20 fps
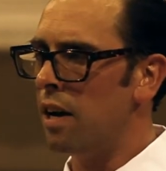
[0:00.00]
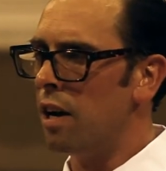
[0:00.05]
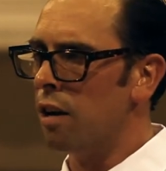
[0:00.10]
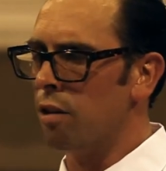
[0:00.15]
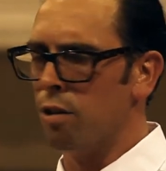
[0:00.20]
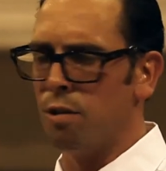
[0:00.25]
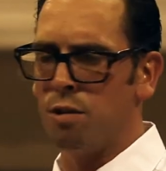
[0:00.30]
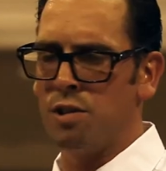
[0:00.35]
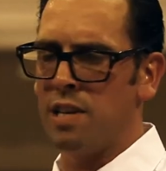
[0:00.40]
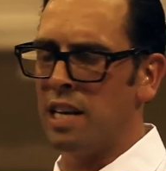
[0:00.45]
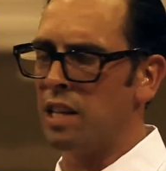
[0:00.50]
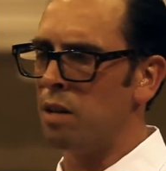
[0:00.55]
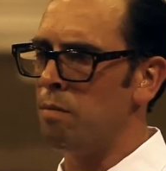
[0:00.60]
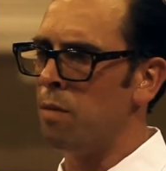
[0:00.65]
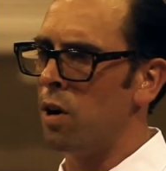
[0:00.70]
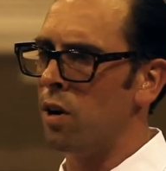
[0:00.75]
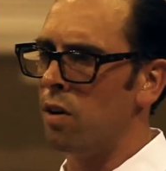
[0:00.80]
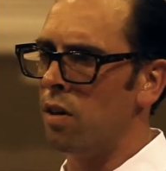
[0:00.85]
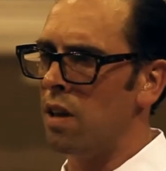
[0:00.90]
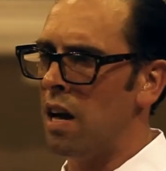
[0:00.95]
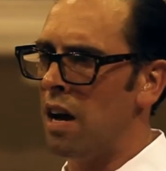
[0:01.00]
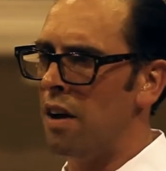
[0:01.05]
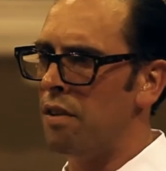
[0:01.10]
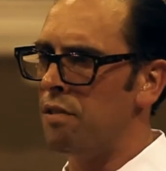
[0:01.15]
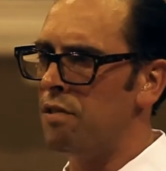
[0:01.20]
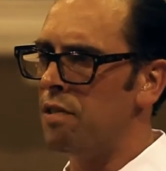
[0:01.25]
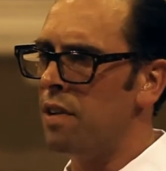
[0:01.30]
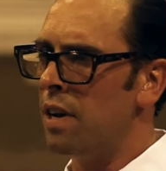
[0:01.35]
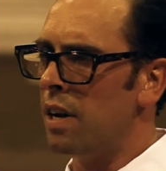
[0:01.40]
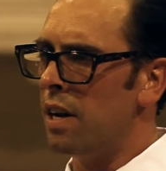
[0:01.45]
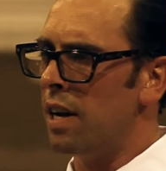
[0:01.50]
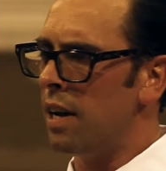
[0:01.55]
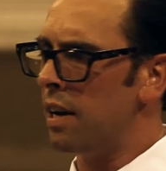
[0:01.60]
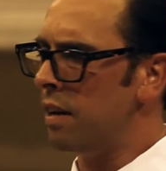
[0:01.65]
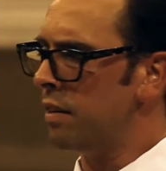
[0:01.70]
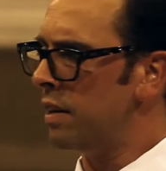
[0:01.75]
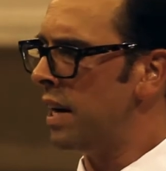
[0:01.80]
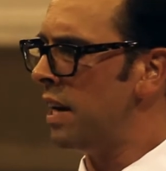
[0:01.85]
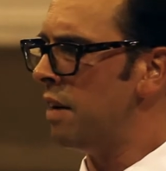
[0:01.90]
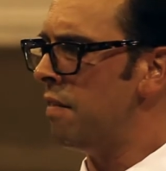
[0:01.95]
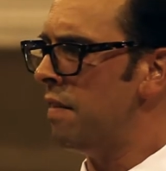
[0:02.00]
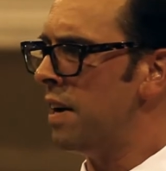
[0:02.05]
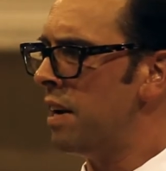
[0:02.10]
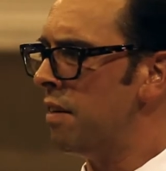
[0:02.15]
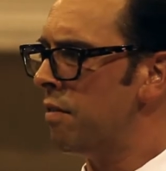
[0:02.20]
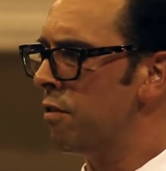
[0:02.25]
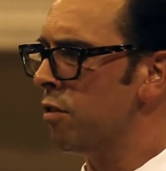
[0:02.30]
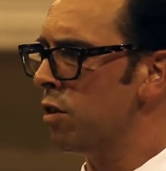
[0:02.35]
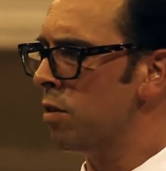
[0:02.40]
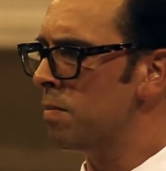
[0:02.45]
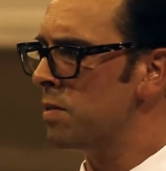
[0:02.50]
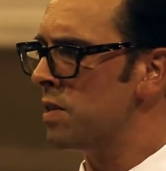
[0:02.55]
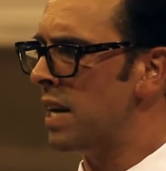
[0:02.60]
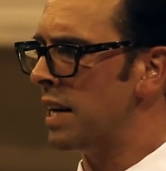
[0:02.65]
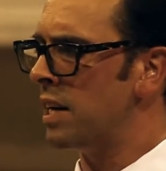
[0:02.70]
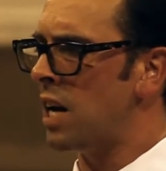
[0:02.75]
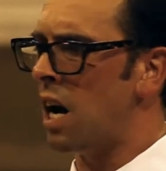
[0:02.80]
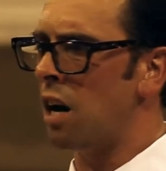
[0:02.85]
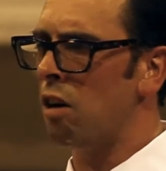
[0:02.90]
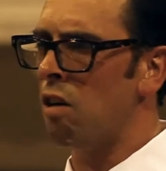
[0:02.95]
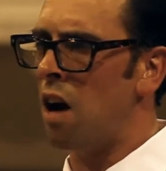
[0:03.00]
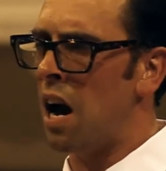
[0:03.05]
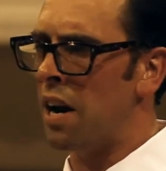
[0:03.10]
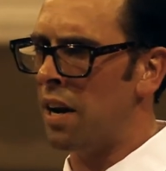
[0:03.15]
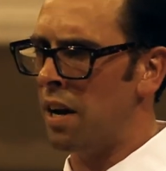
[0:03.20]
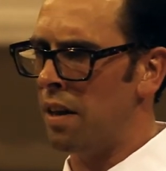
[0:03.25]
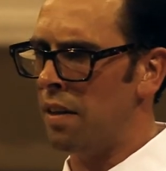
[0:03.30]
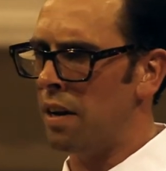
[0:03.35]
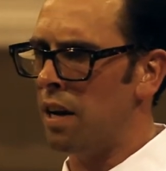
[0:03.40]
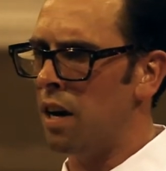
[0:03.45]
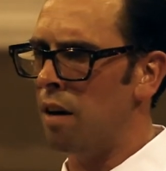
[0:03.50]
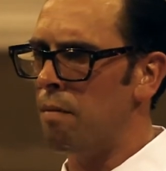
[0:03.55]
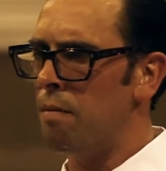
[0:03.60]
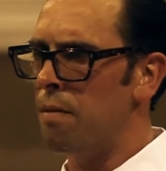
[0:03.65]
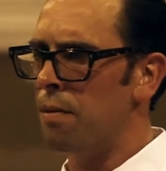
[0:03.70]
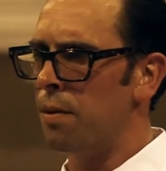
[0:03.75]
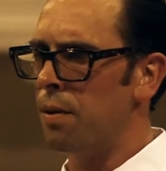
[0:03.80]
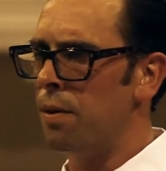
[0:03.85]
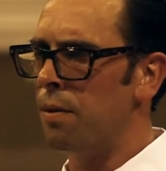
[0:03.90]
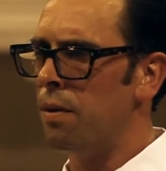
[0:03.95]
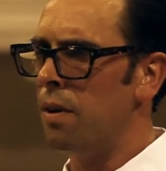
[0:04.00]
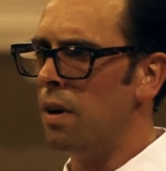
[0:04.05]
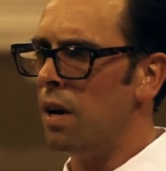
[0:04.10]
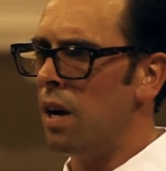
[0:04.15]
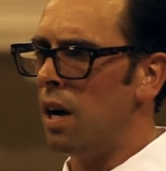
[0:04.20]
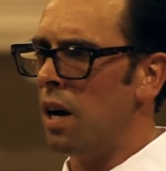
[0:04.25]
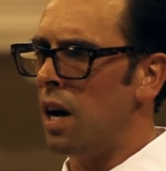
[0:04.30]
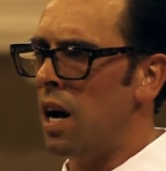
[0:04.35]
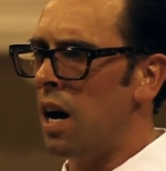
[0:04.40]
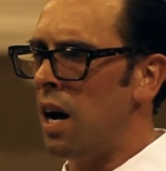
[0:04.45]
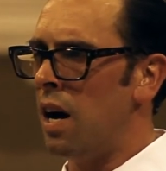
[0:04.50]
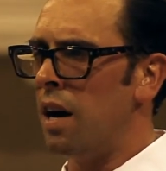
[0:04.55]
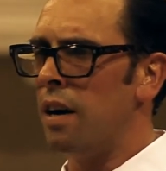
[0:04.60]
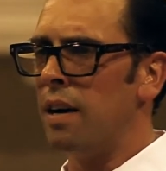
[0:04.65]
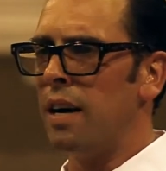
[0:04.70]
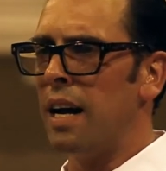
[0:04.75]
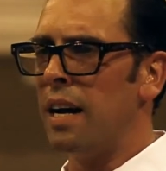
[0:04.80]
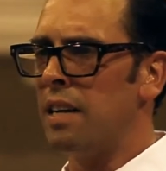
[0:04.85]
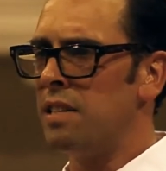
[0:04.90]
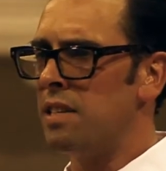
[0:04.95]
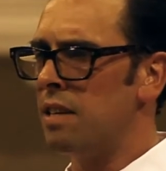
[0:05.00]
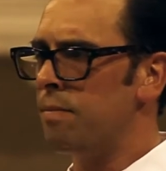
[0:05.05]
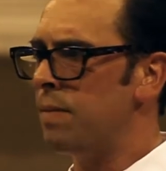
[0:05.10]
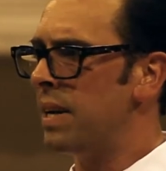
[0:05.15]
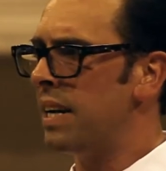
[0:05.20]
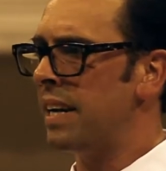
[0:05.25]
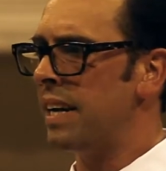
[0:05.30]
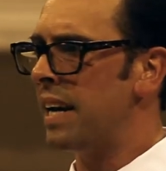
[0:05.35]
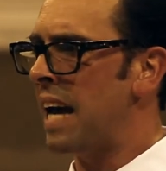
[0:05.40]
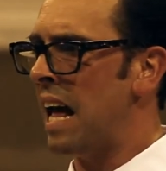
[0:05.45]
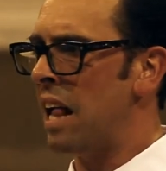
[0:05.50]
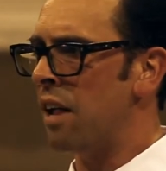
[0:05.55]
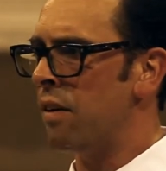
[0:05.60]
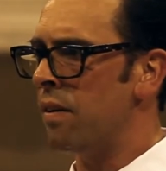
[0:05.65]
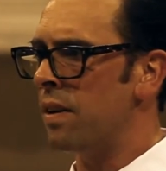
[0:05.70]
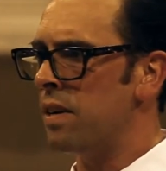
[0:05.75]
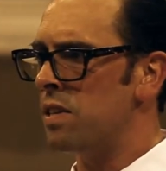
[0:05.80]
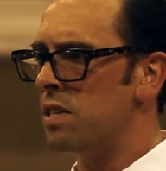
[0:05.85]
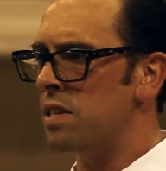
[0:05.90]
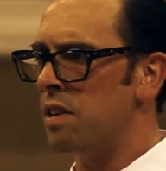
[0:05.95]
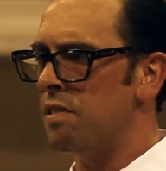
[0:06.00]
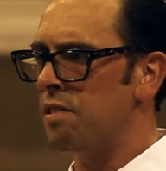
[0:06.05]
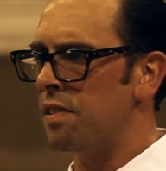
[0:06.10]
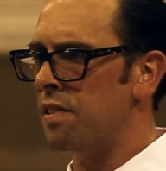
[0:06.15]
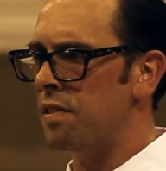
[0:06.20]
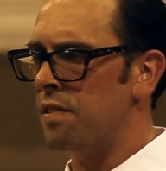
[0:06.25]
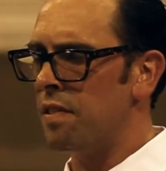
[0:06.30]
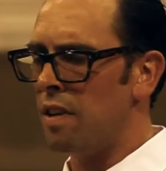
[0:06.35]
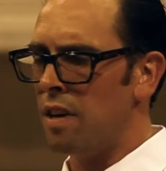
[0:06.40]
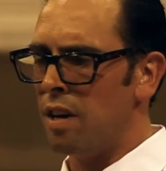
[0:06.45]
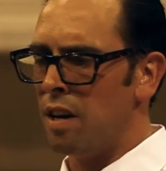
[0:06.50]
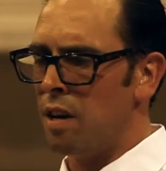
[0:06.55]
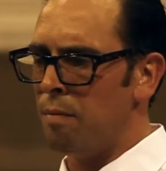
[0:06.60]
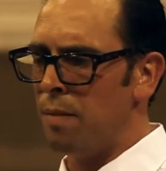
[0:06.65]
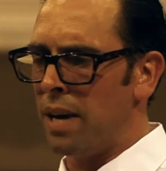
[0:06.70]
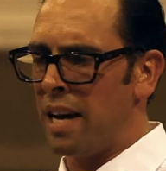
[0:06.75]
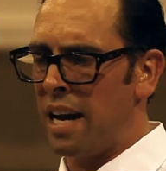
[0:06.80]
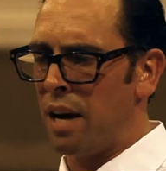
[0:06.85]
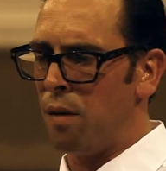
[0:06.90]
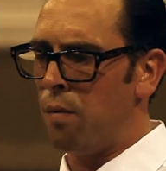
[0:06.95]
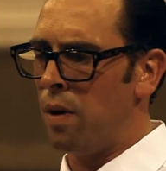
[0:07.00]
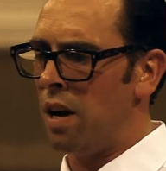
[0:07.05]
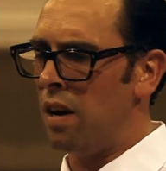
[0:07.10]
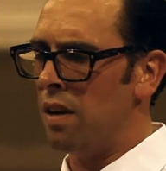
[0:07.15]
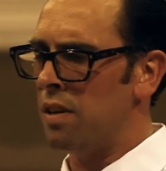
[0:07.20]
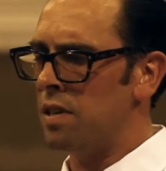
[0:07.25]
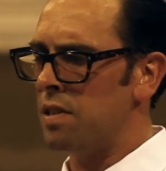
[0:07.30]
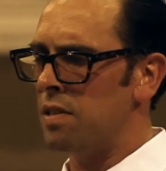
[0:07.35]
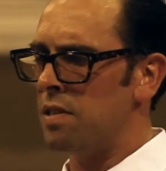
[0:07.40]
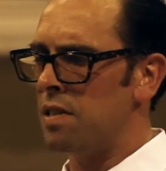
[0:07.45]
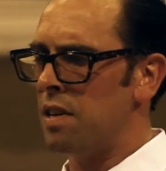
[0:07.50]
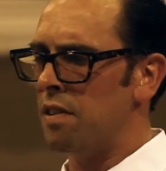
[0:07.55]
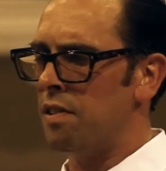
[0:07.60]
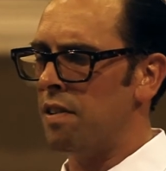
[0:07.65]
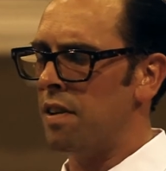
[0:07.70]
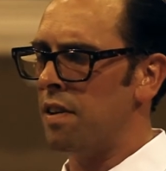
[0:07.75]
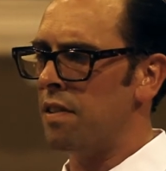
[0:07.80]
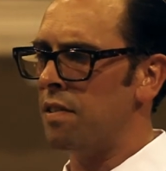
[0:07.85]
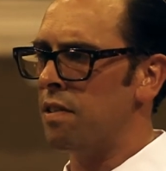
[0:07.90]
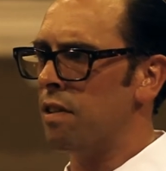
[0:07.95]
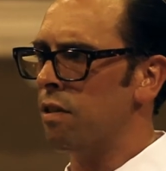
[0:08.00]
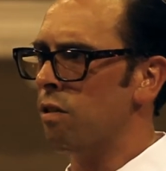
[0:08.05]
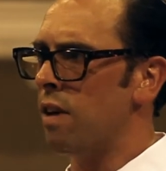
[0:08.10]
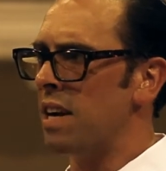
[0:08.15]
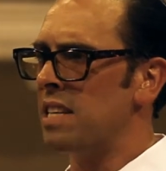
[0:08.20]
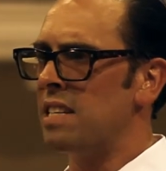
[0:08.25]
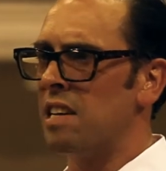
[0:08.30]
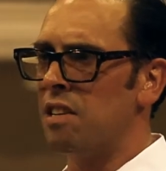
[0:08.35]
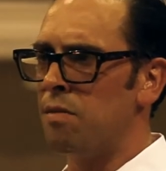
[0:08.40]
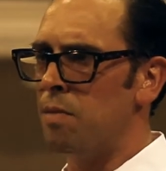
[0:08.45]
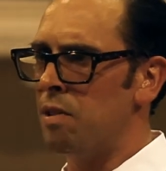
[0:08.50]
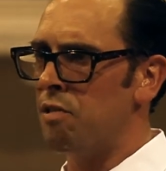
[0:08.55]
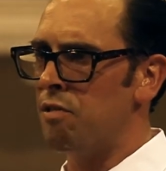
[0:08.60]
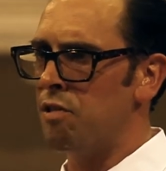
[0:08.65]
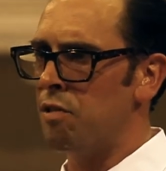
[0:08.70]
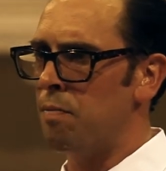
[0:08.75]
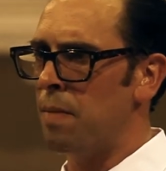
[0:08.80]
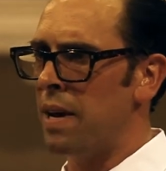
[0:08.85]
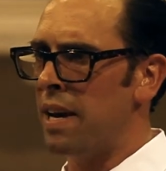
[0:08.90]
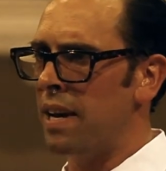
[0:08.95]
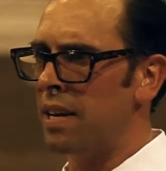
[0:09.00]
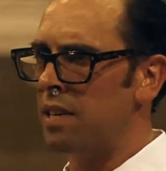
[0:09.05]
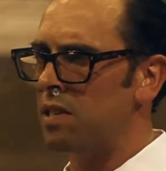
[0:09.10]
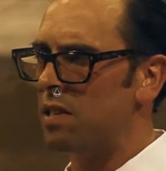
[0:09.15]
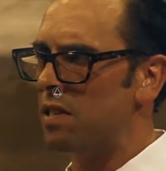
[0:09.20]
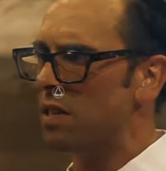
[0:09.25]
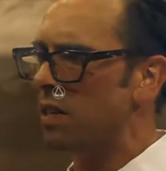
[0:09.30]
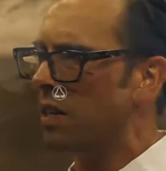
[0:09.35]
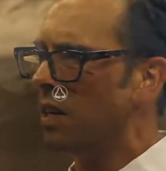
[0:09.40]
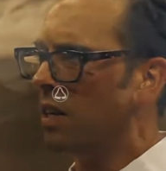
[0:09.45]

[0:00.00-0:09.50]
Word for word: Crews like the Murder Lounge, and innovative groups like Non Grata that come through, uh, exhibiting galleries such as McCaig-Welles, such as Grace Exhibition Space.